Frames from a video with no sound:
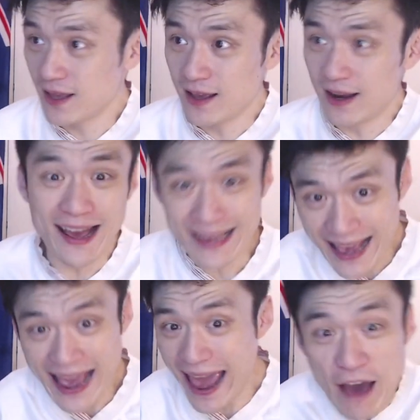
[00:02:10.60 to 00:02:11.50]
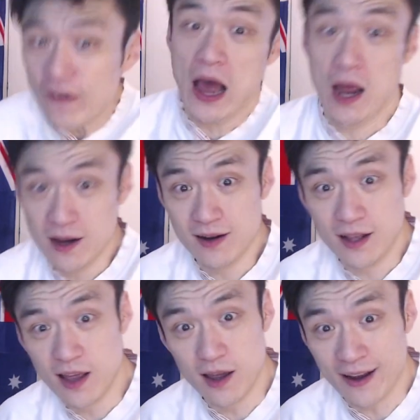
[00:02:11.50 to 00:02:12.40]
like, ever.
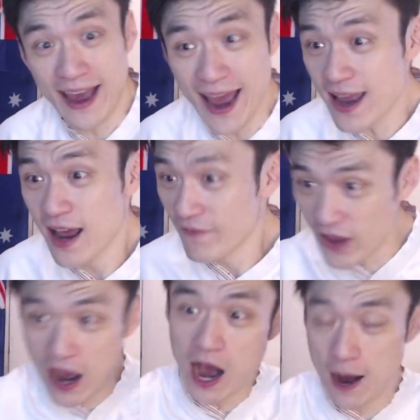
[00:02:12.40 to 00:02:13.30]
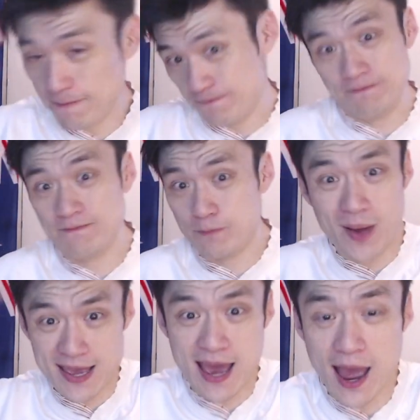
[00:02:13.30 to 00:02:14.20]
Okay?
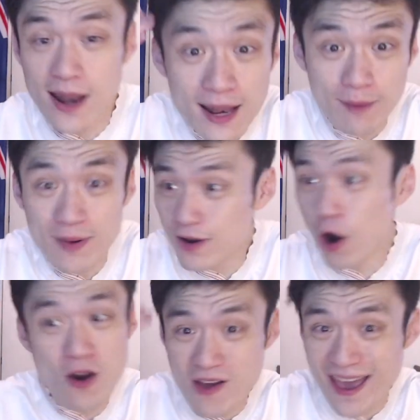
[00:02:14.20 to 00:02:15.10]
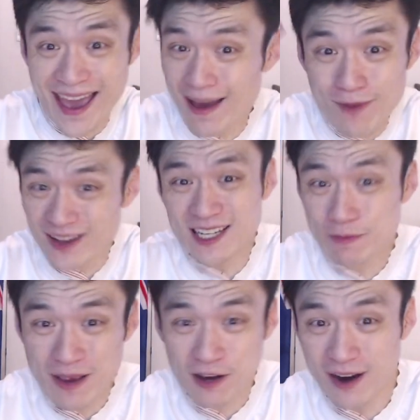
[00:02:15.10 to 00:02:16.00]
But yeah, let me know. Am I just
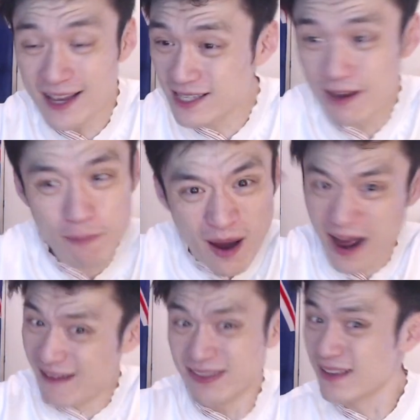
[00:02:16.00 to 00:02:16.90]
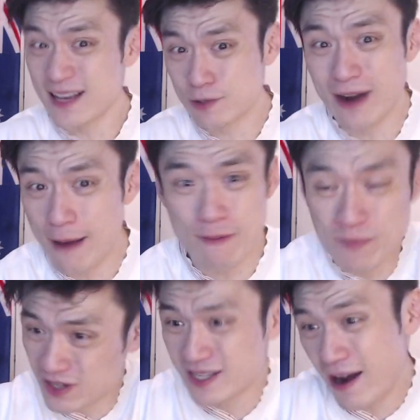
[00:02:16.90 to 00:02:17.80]
being crazy? But I think that's what happened,
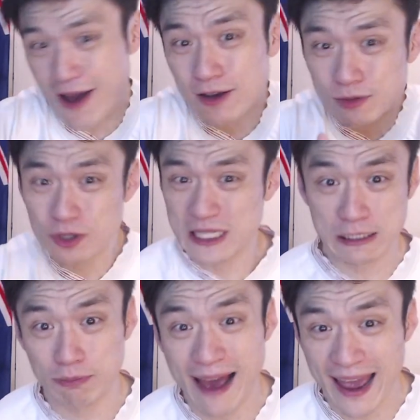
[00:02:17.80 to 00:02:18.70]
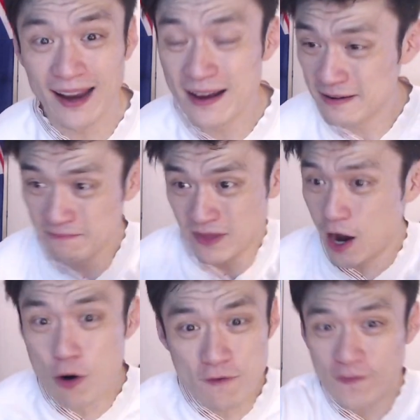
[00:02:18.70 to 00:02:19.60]
because how else would you explain
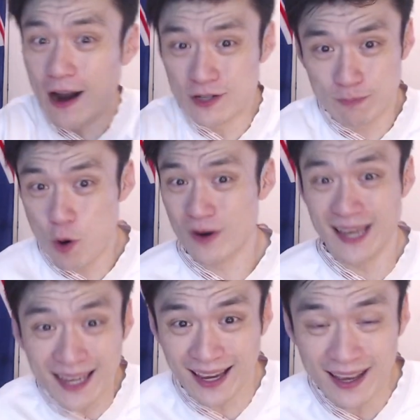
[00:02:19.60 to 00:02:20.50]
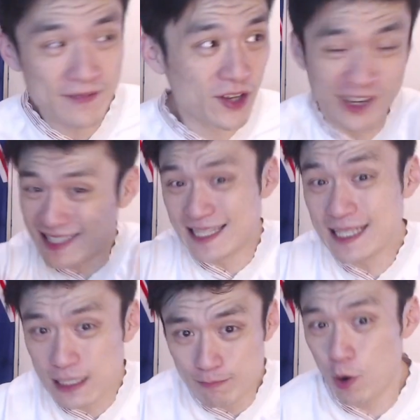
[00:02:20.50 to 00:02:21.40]
Owen Farrell's poor kicking?
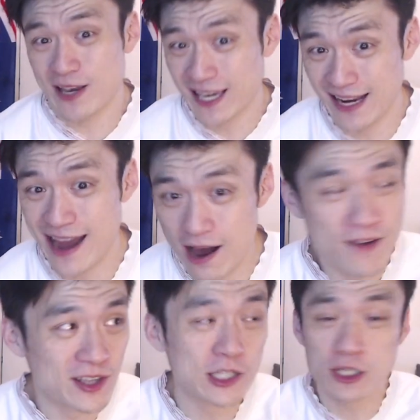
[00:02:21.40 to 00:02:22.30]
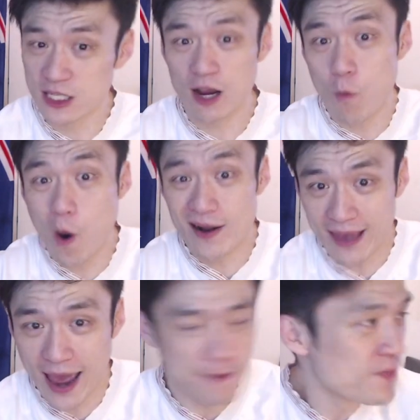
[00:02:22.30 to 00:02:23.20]
Consistent poor kicking now. It's not just like one
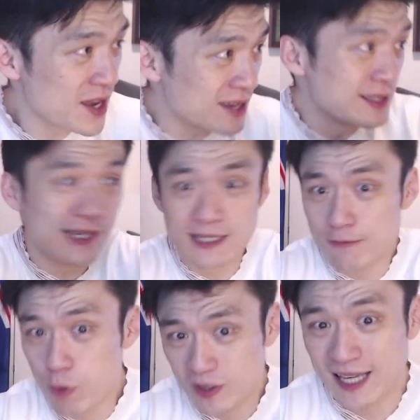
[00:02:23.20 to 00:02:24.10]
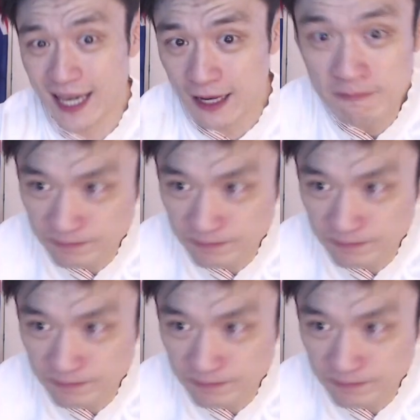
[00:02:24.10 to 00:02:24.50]
game. Consistent poor kicking